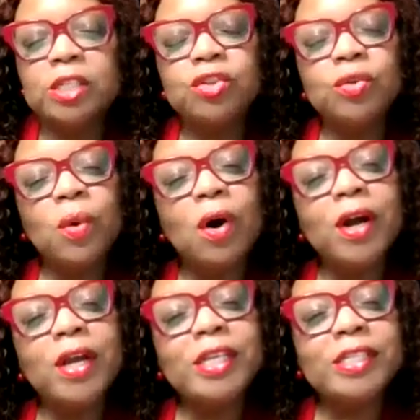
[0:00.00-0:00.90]
since you
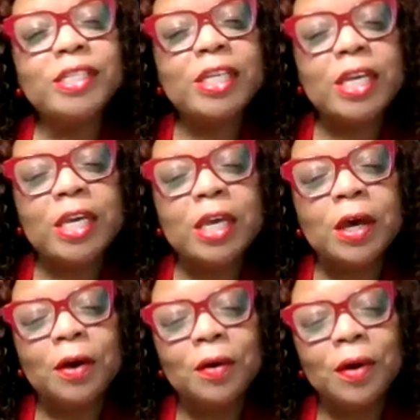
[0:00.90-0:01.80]
are the
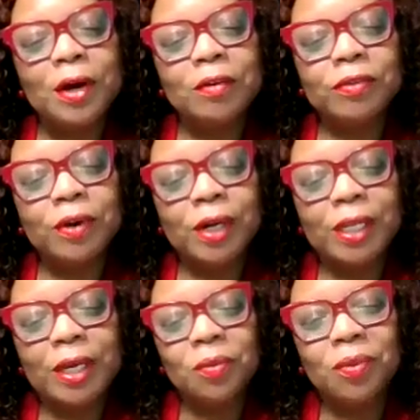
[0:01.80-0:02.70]
CEO of
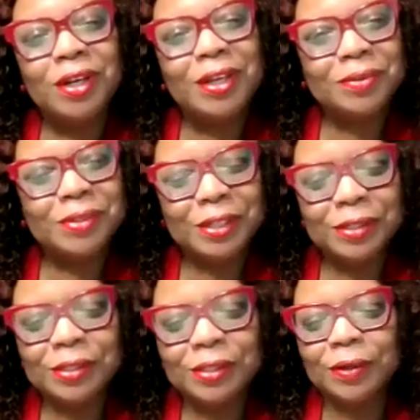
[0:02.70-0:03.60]
Darlene Williams
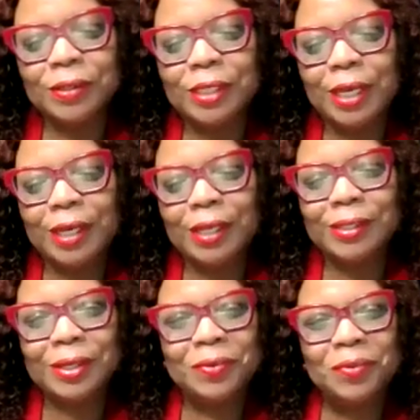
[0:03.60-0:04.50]
Consulting,
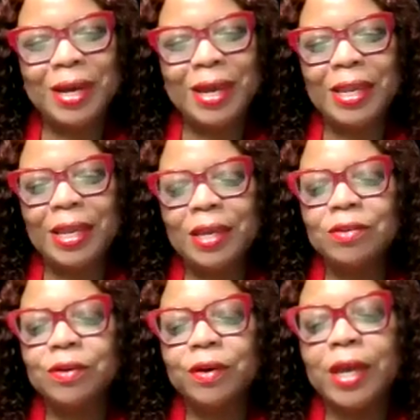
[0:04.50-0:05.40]
so what
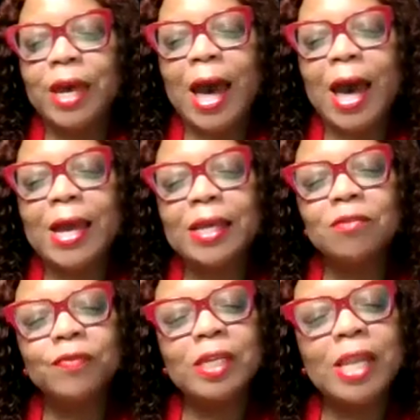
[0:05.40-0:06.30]
is your
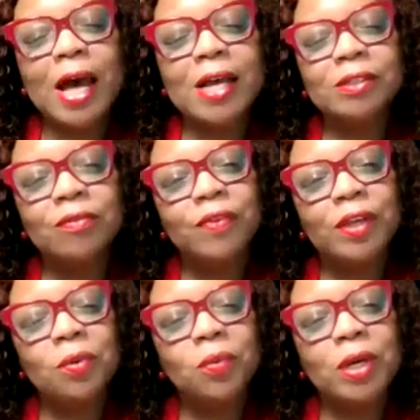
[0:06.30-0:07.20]
guiding
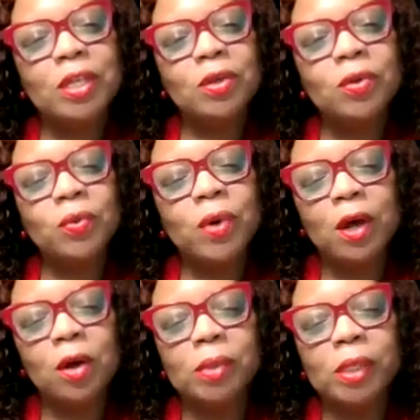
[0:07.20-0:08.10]
philosophy when you
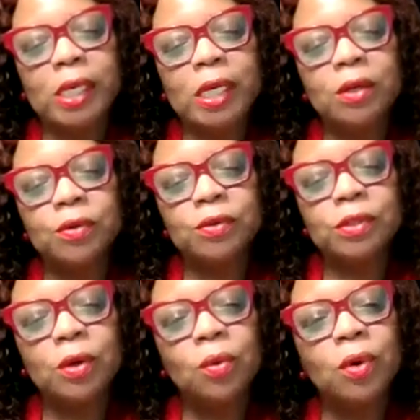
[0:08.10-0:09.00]
help
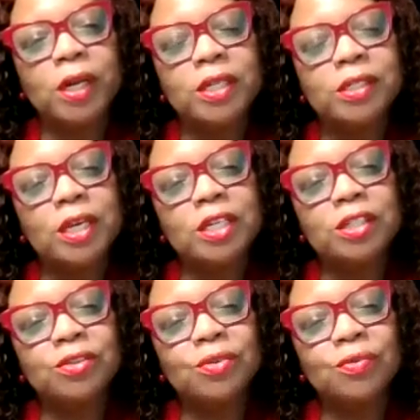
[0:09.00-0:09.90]
leaders and
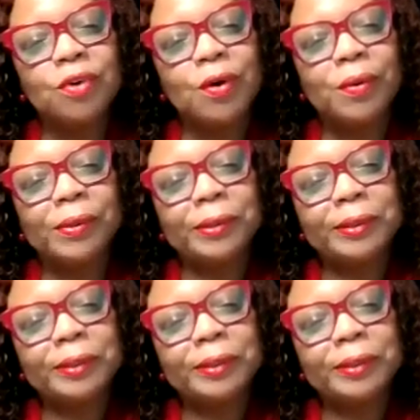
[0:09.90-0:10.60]
organizations grow?